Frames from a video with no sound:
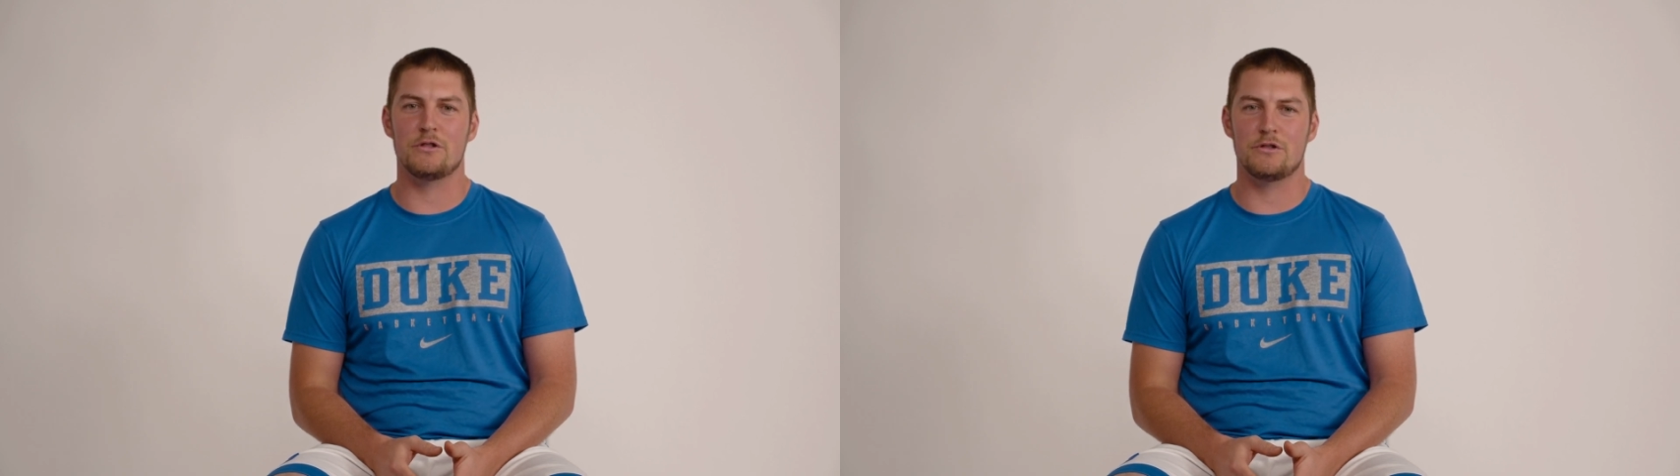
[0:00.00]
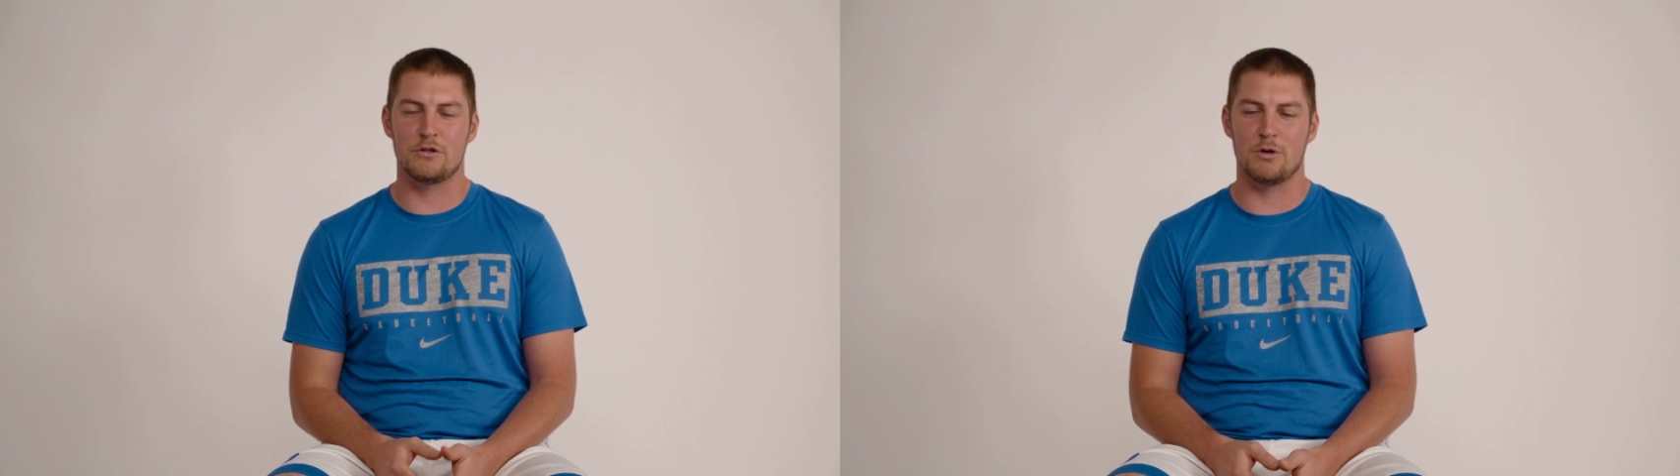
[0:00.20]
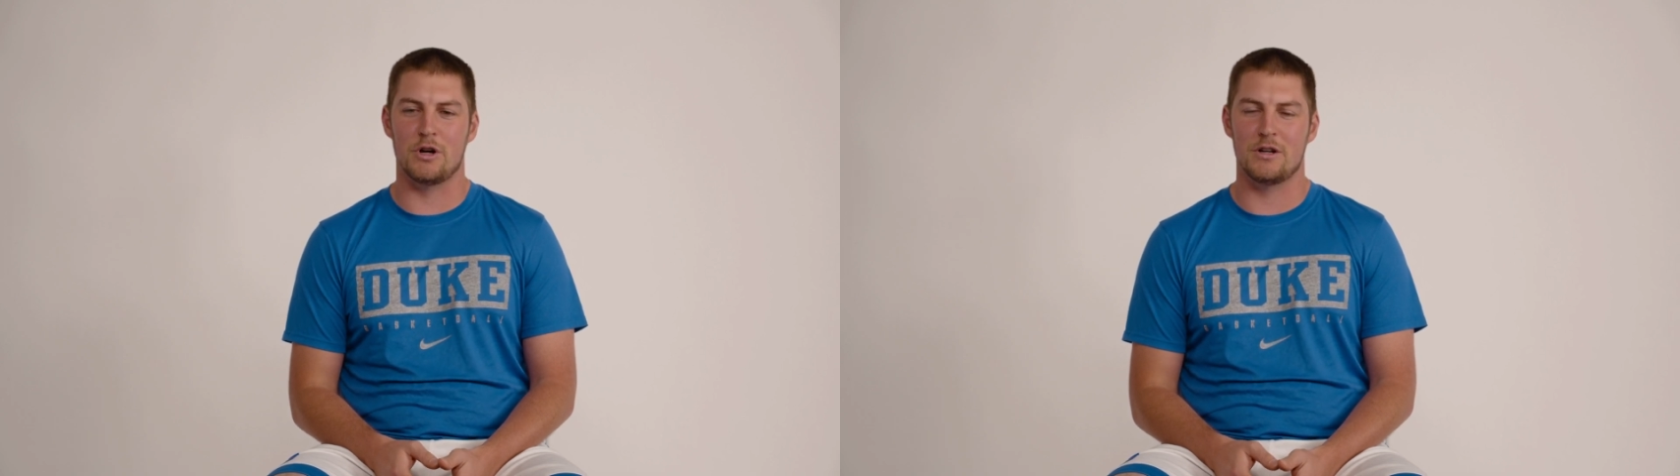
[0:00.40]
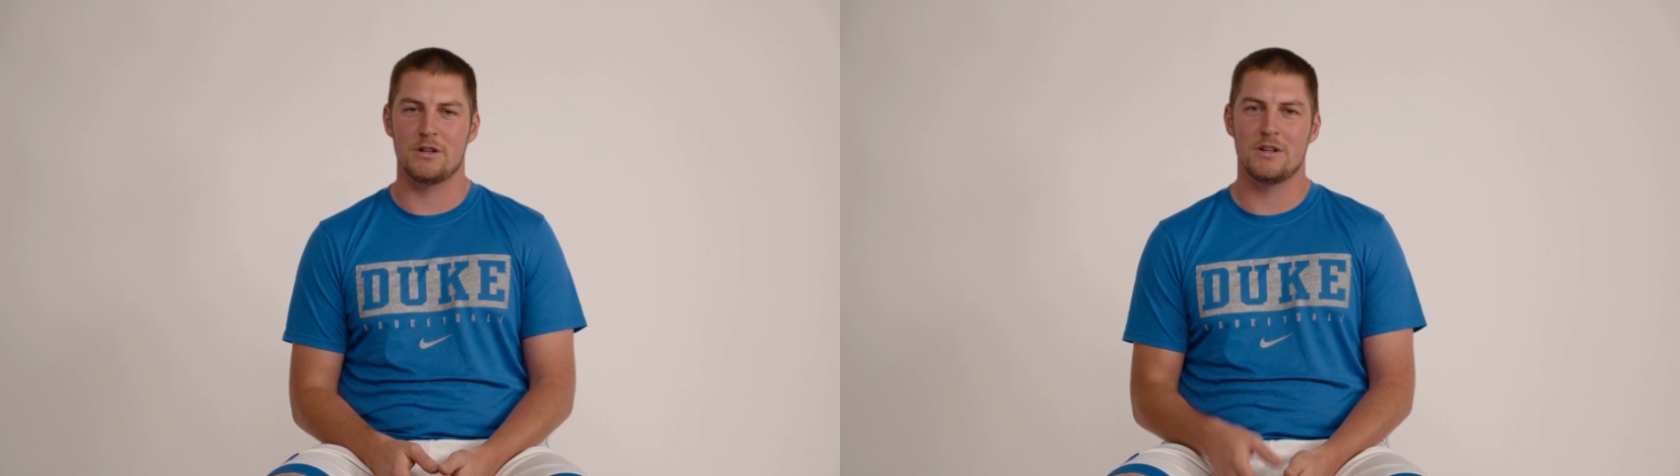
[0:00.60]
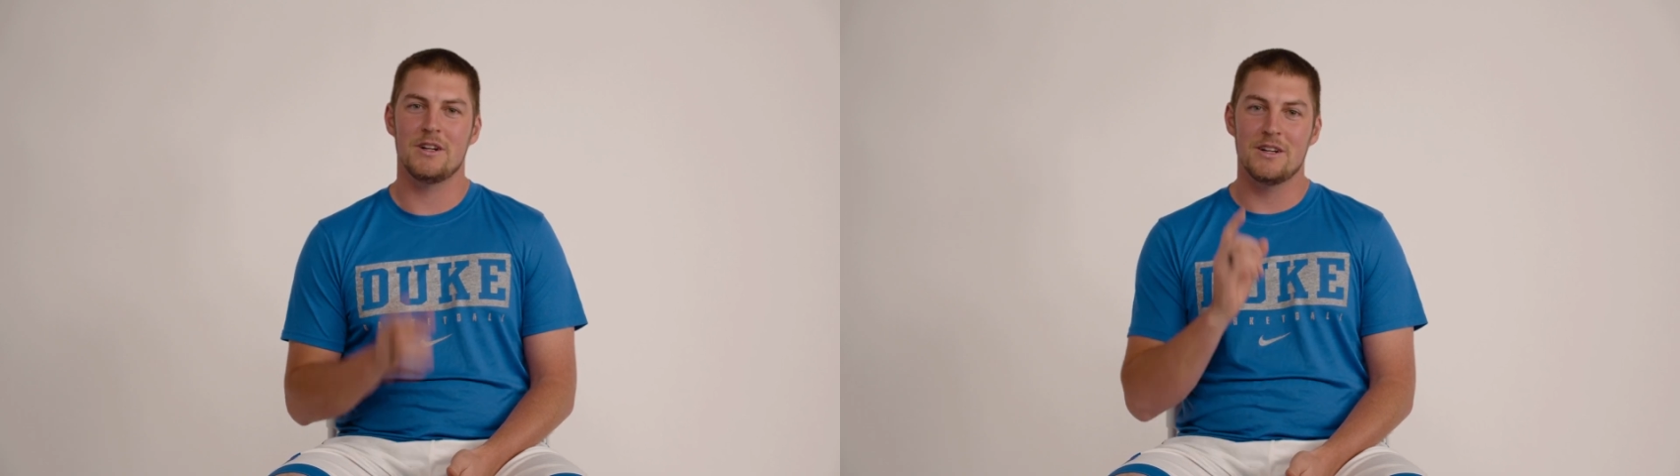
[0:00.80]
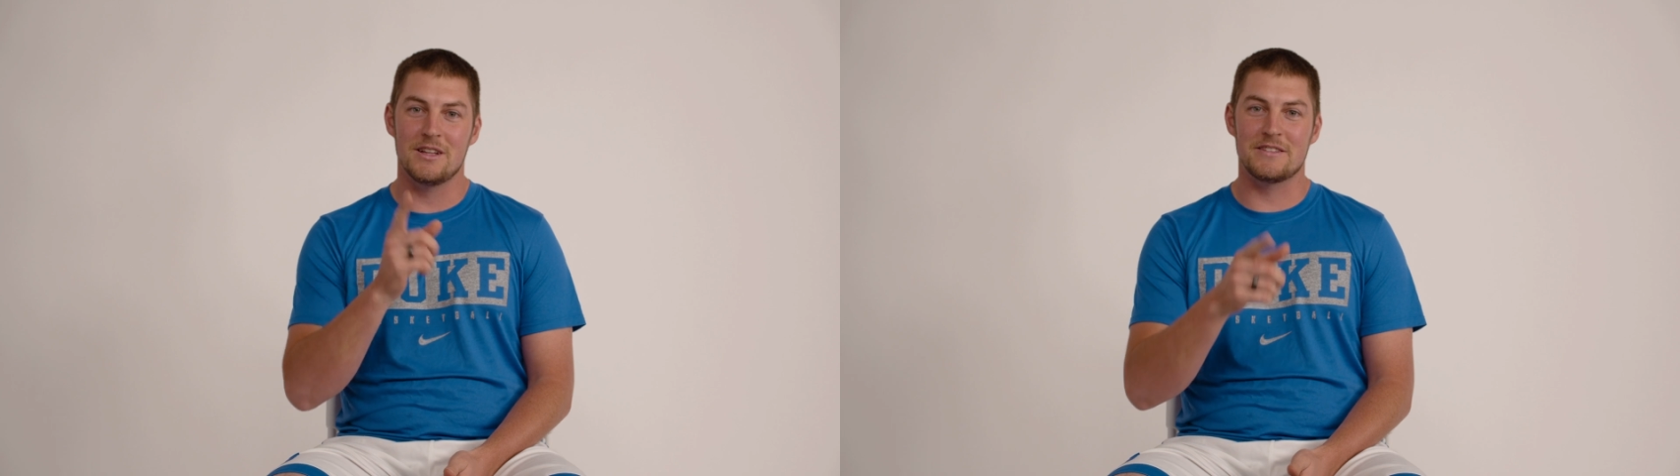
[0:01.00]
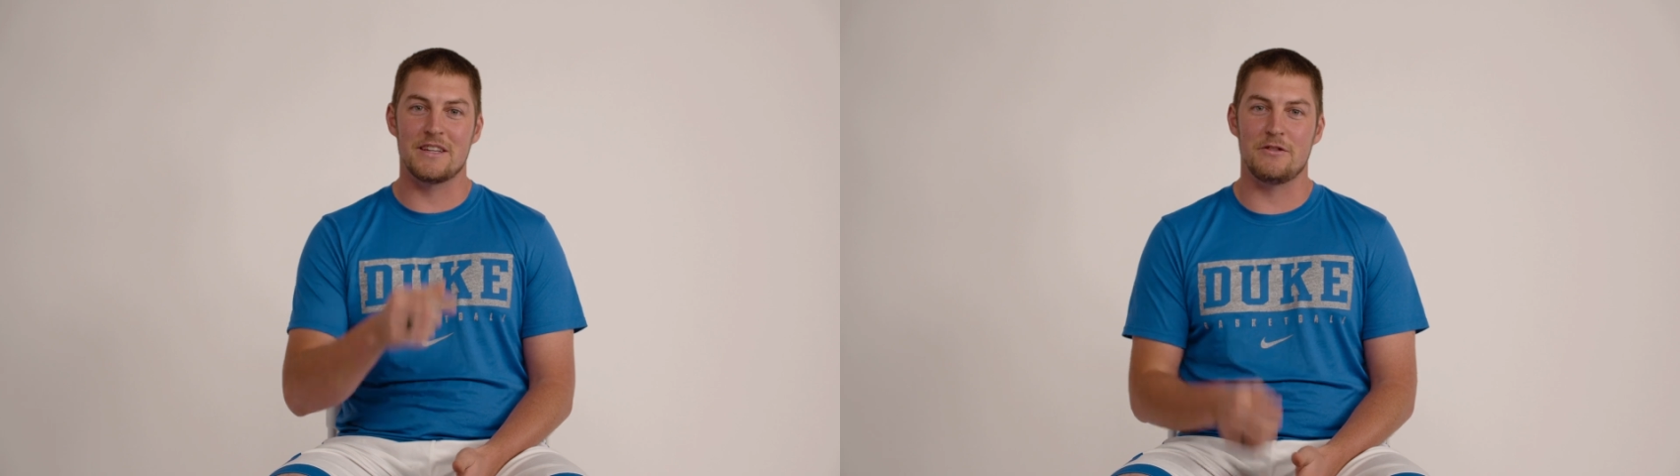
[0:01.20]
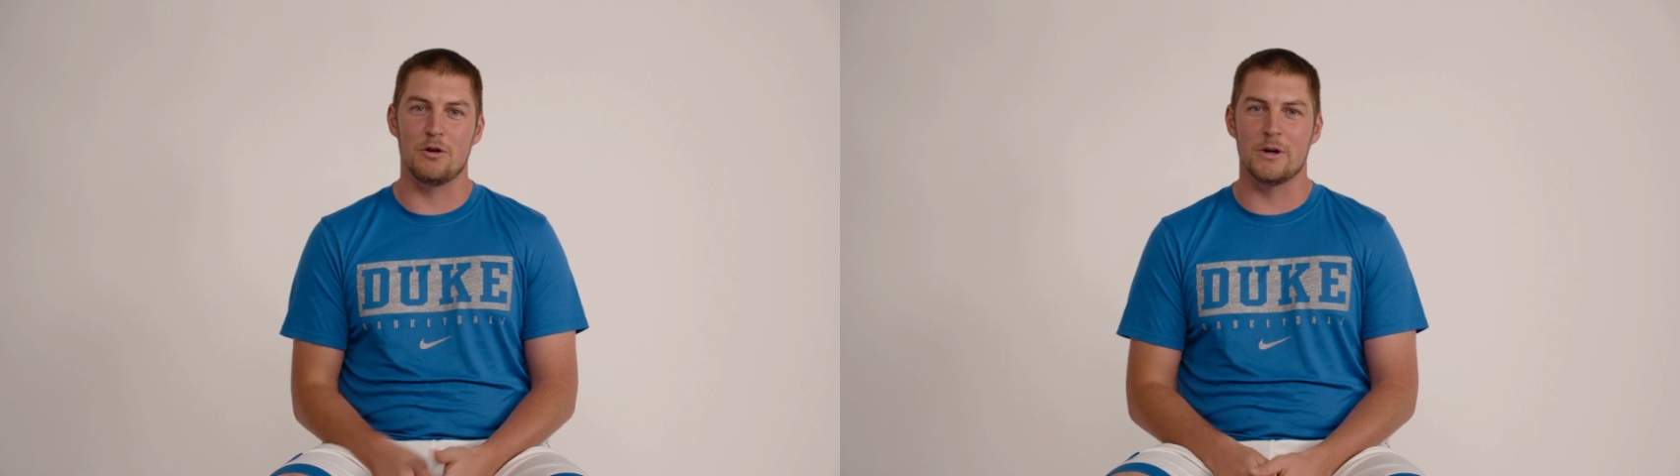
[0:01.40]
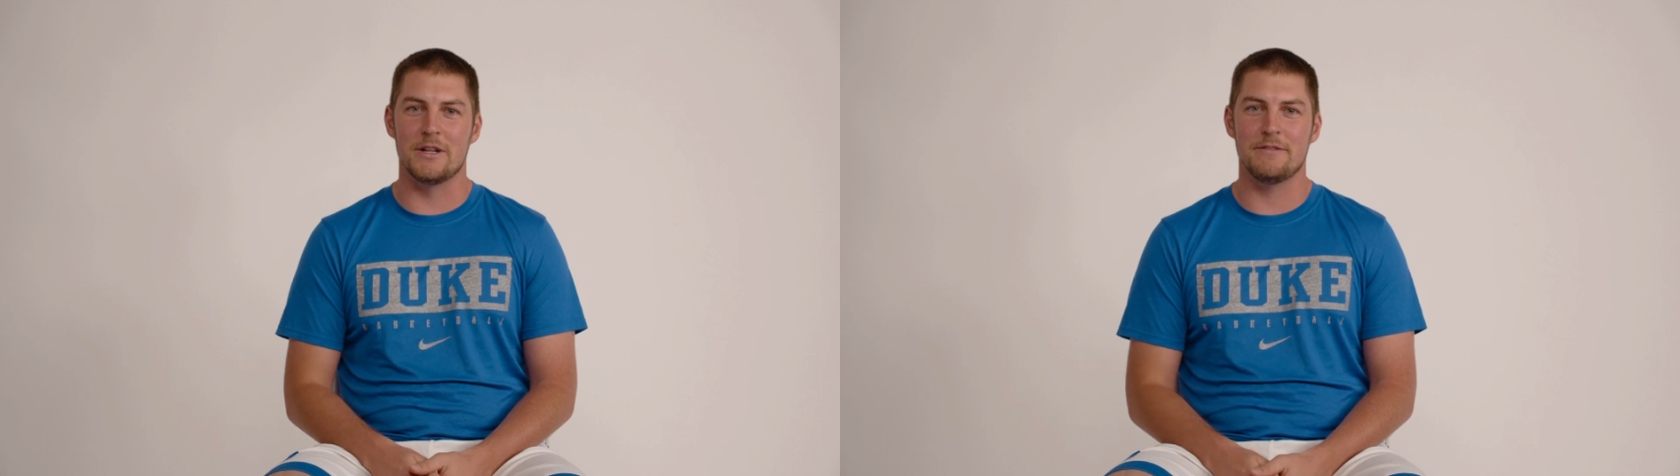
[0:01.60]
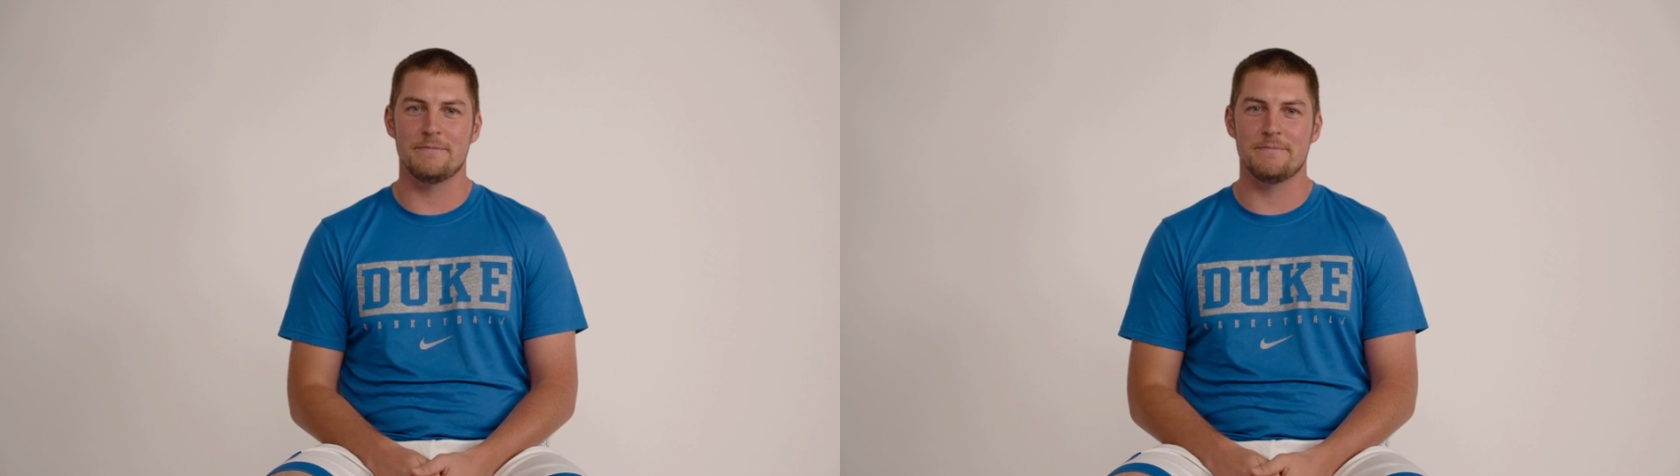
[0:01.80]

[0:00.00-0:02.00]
sooner. Let's get to it.